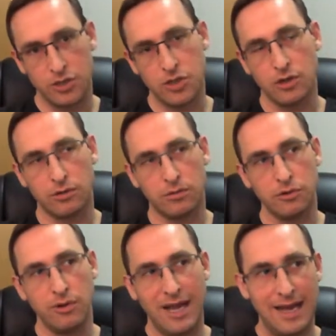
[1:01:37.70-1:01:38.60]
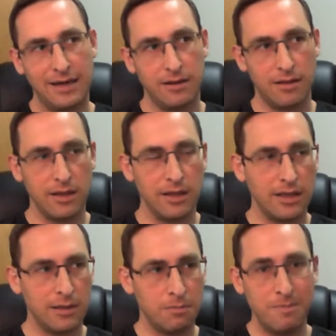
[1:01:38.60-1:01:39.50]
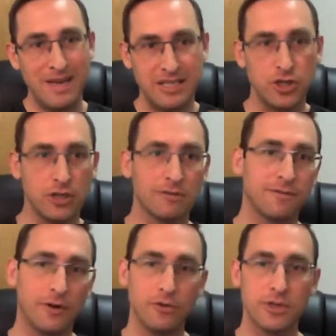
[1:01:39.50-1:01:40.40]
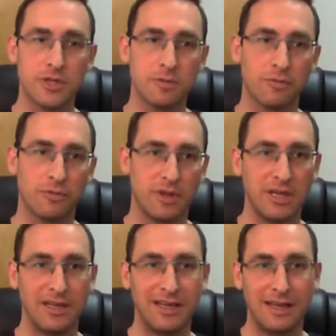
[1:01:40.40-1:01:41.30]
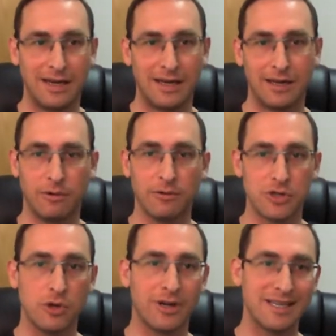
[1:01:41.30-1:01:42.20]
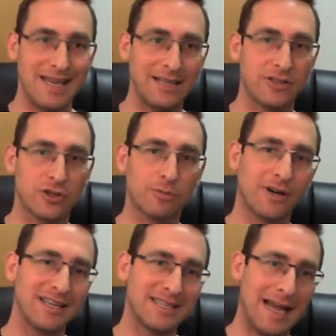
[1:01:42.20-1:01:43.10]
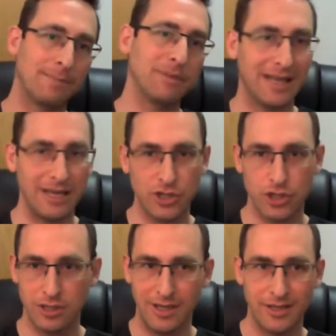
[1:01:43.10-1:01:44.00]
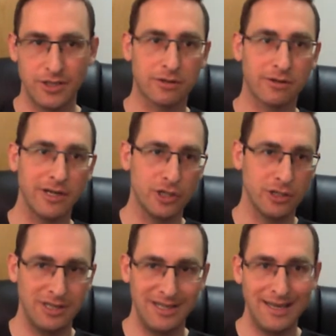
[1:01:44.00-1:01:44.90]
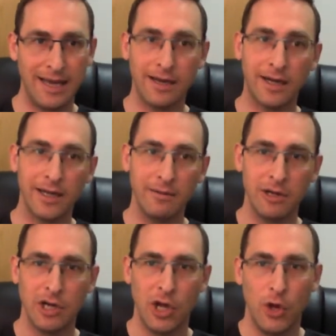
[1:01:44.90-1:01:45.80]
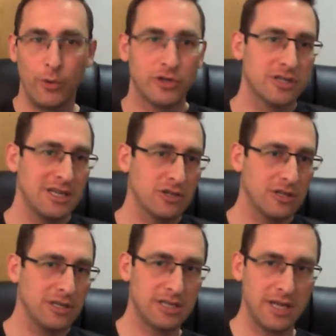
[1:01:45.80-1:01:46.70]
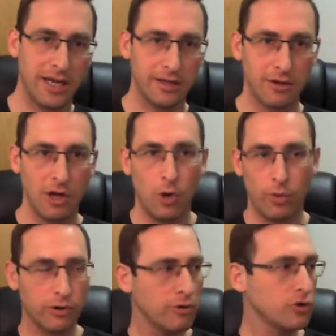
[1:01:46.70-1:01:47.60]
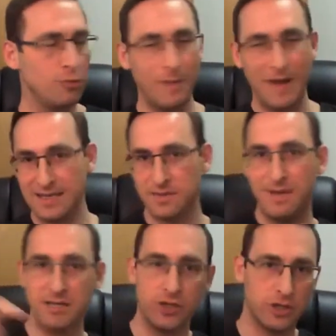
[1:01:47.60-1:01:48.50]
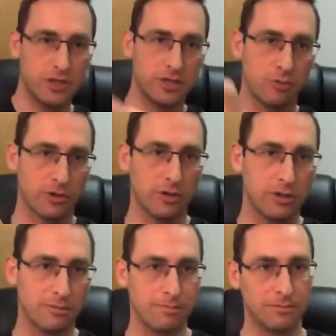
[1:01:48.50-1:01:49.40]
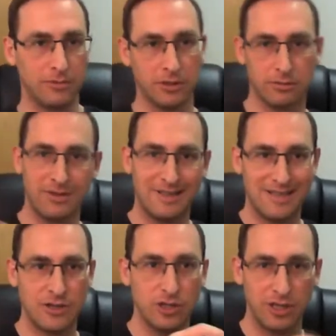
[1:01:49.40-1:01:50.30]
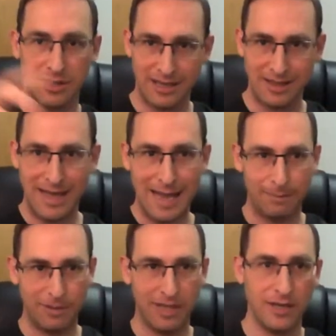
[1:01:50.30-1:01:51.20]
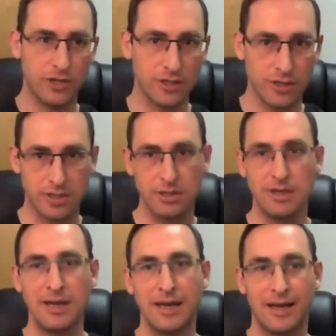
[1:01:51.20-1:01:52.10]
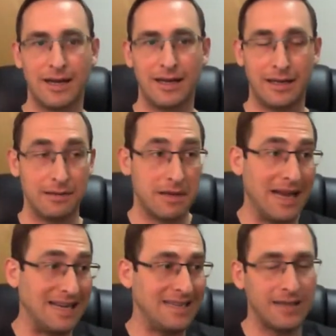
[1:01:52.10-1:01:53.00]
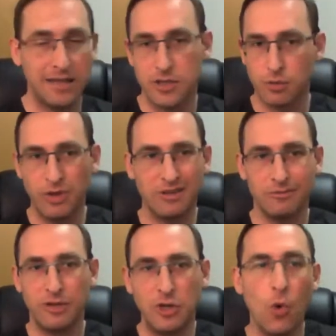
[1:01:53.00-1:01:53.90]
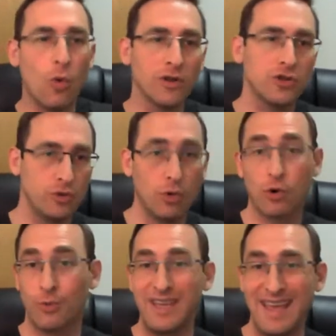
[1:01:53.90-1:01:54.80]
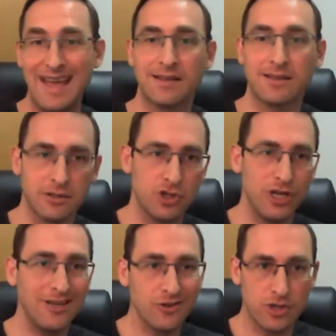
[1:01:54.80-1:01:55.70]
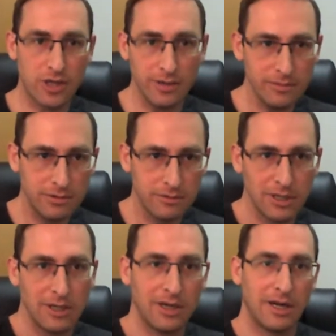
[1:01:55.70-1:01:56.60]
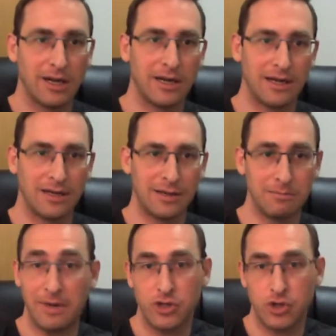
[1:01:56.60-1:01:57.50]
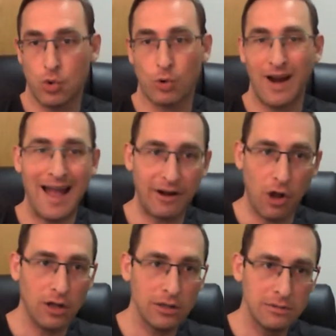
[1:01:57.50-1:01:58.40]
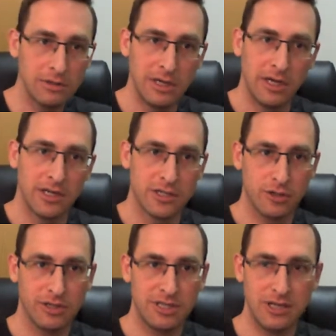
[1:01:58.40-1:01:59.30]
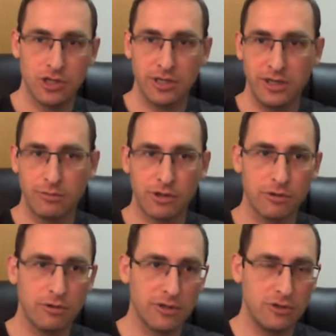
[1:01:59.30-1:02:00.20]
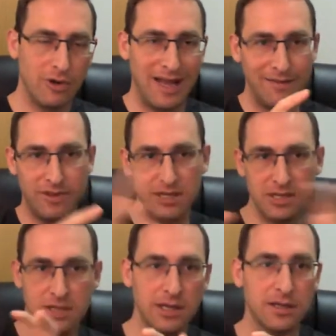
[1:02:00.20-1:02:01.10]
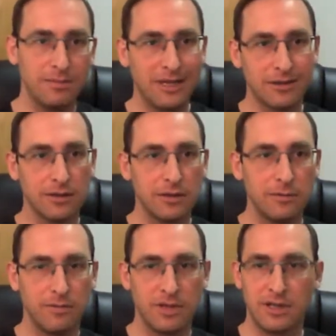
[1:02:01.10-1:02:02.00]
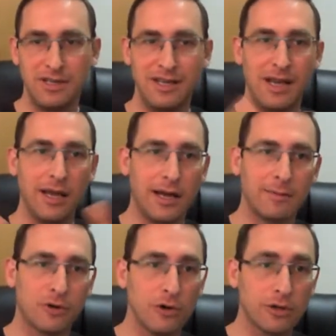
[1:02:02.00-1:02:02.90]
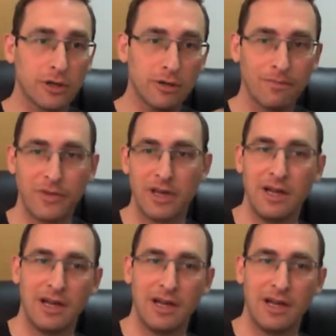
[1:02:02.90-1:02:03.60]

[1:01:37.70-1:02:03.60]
So you had the messaging folks, the what was known as Enterprise Application Integration, EAI, which essentially said, we're going to pass messages. We're going to, essentially the applications, the idea is we don't want to or we can't change them much or at all. So essentially, we're going to have this thing in the middle, the EAI broker,